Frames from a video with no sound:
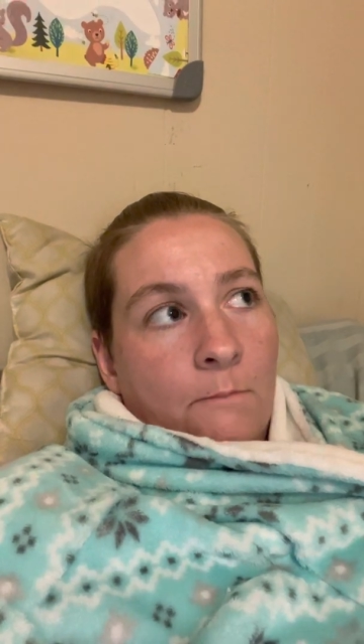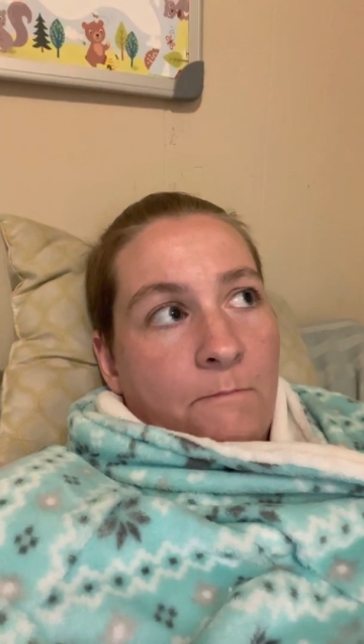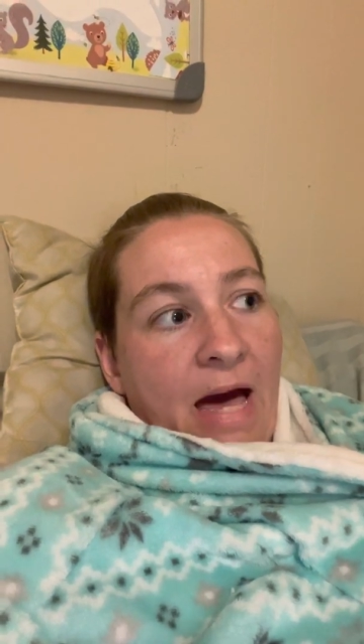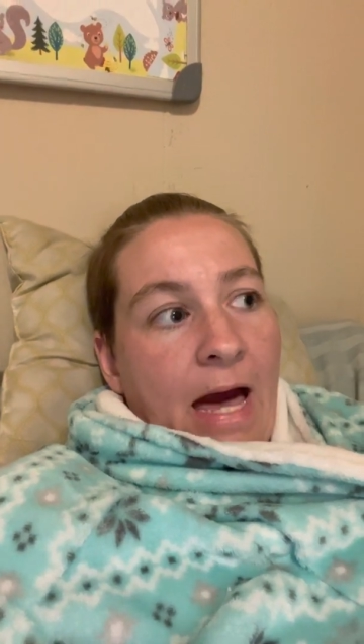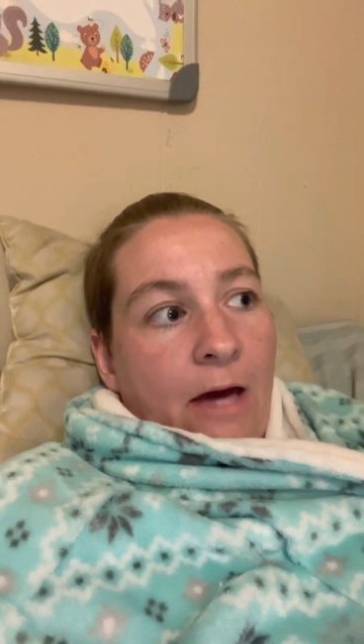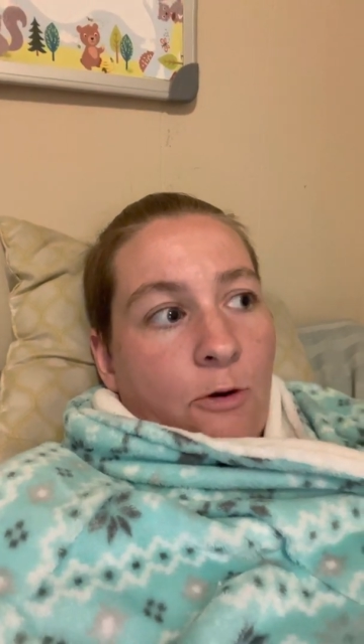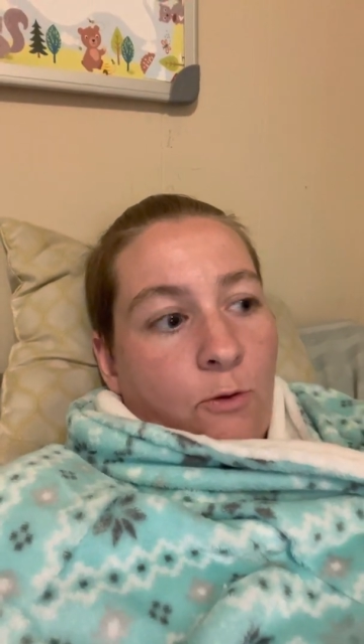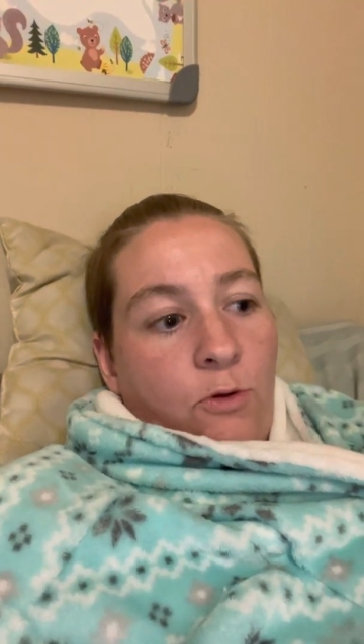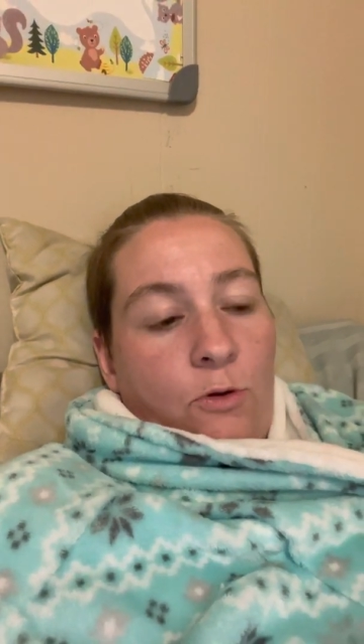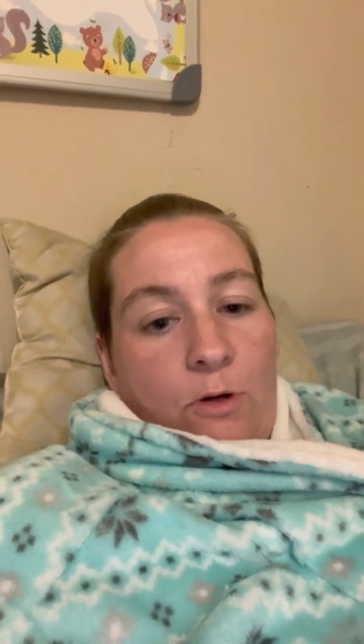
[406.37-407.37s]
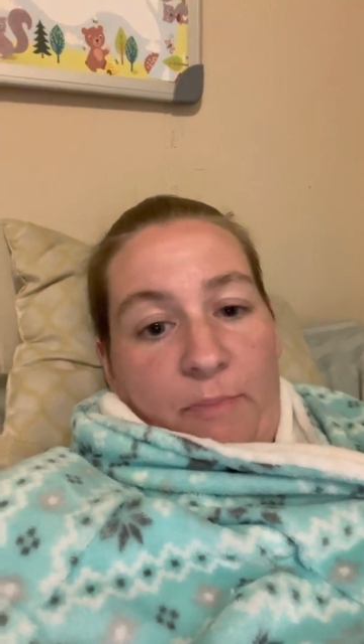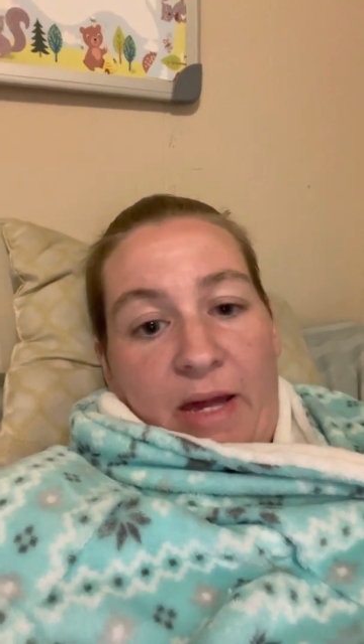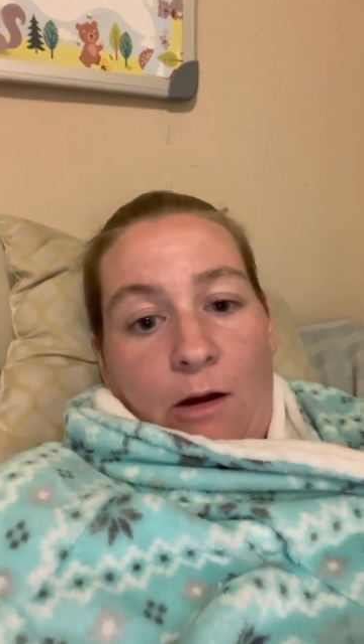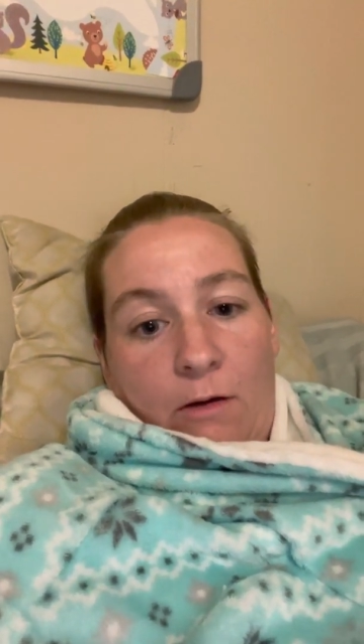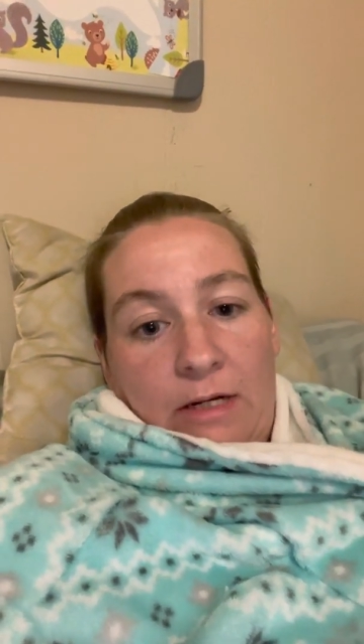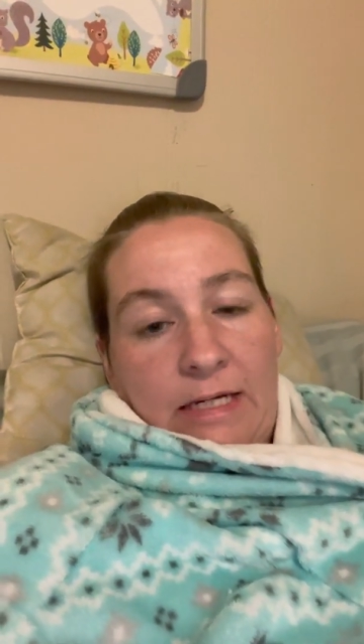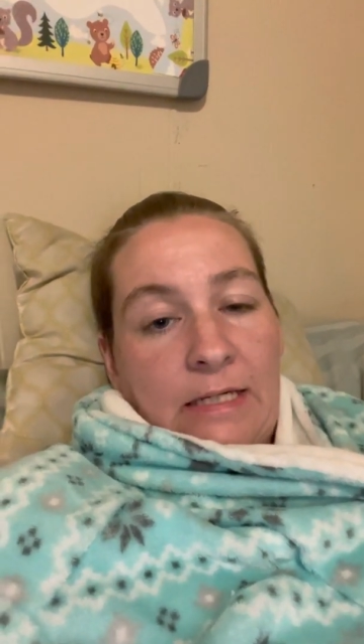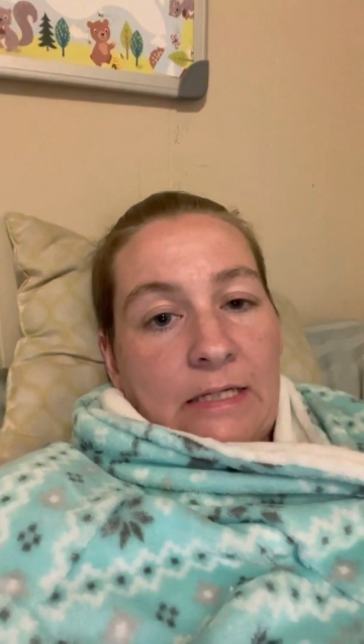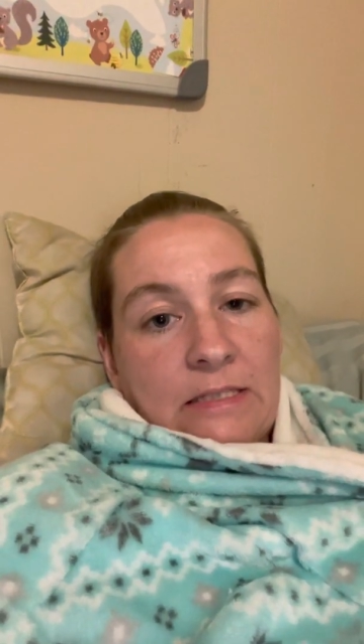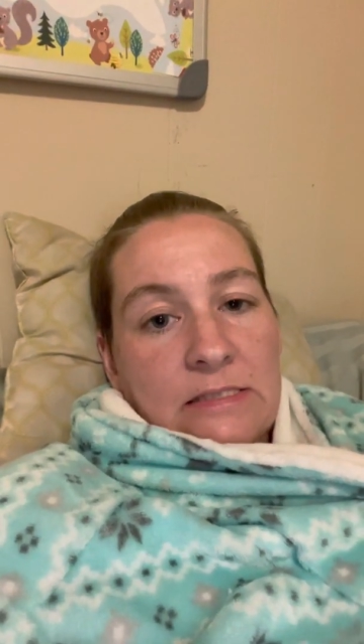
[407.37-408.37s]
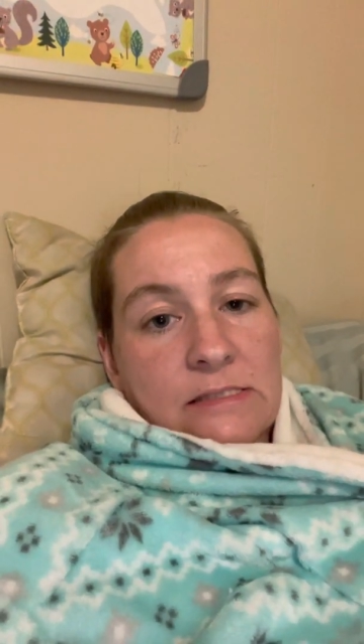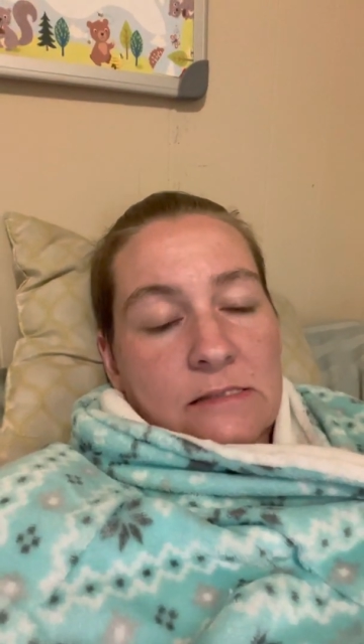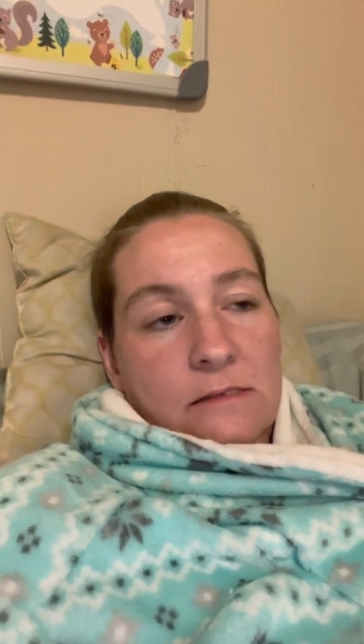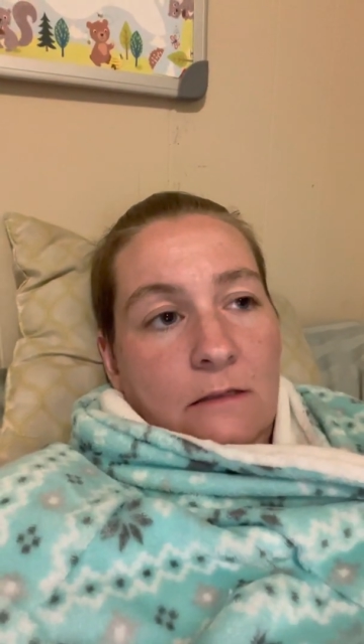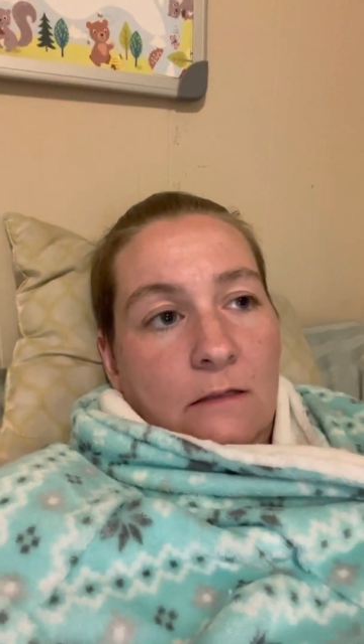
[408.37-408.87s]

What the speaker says: bad or good a parent is.